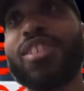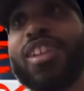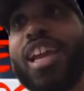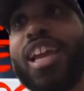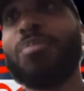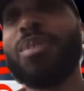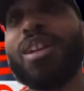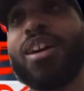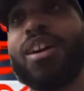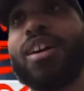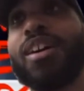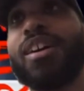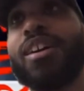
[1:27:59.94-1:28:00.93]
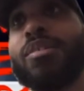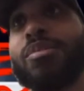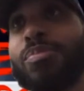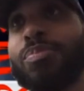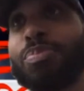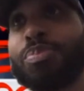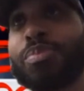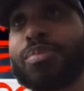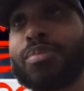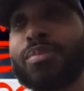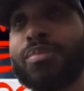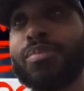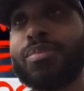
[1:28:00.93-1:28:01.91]
have gave me um,
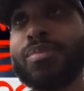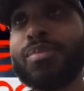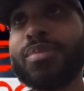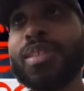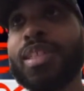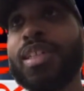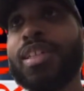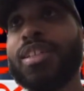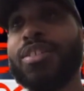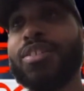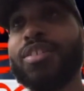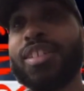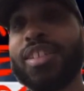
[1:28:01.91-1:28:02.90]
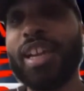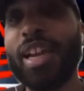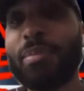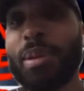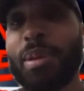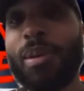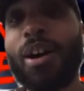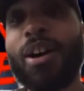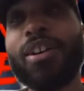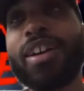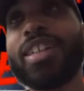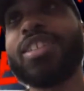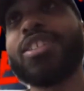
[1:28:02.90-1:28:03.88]
you could have gave me ball
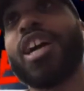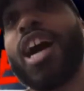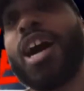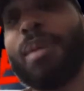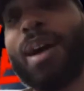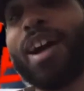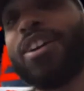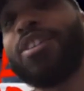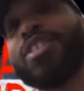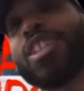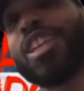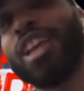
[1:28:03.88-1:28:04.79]
head Shawn Michaels